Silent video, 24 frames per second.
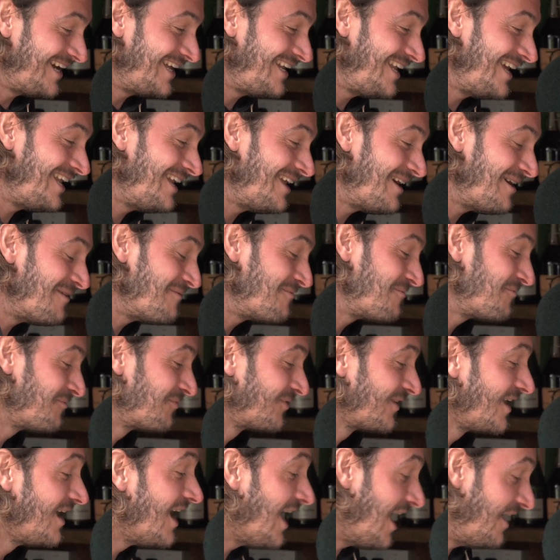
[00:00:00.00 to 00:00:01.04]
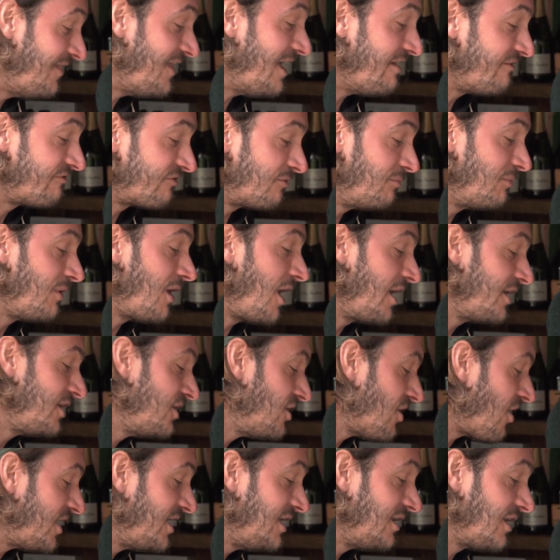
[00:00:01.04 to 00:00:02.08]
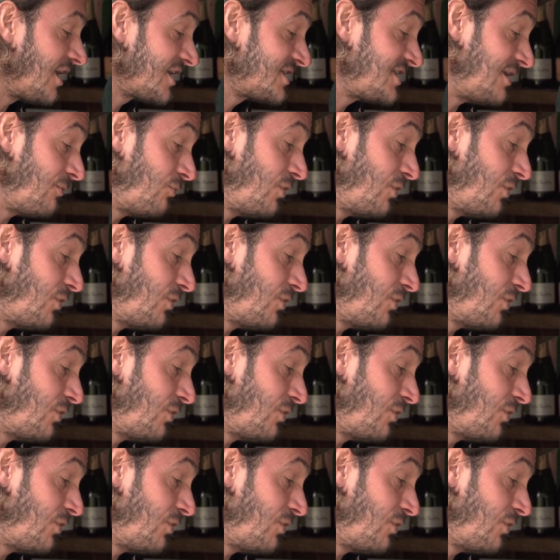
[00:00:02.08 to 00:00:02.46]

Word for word: And then, um, and then from like night, like I said,